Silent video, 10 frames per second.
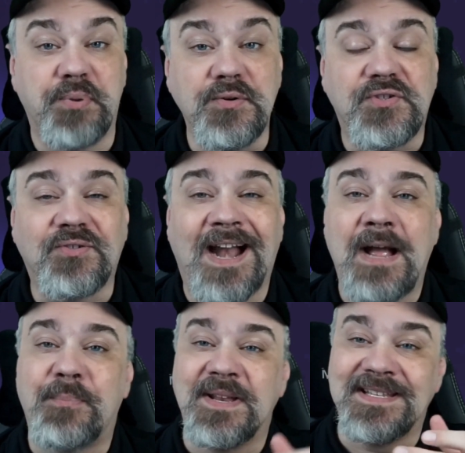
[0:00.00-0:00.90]

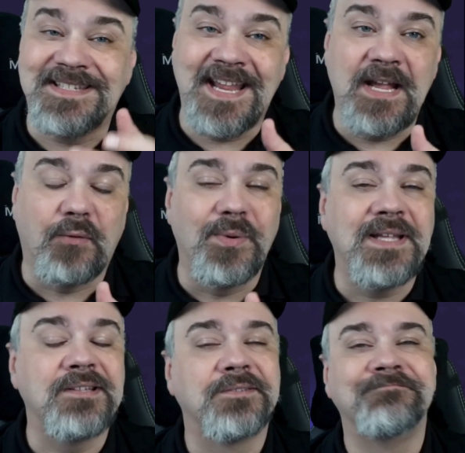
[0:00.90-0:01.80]
Bootstrap and
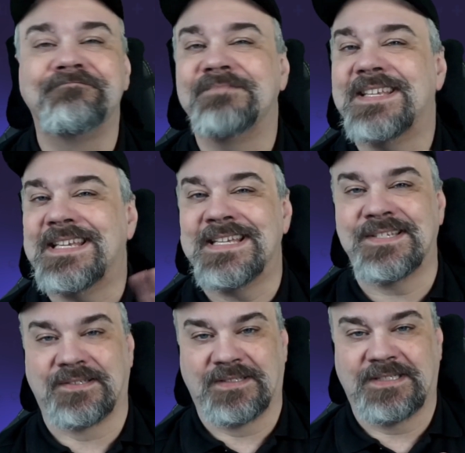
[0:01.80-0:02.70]
Tailwind
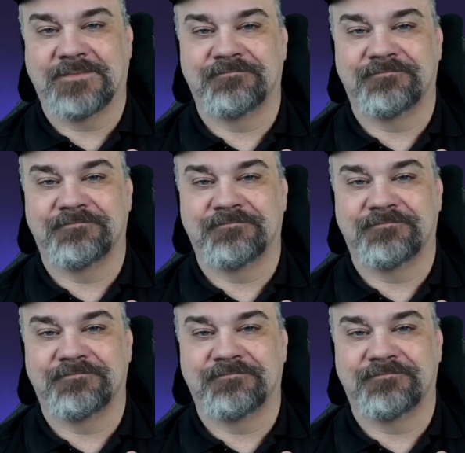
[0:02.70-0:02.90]
easily.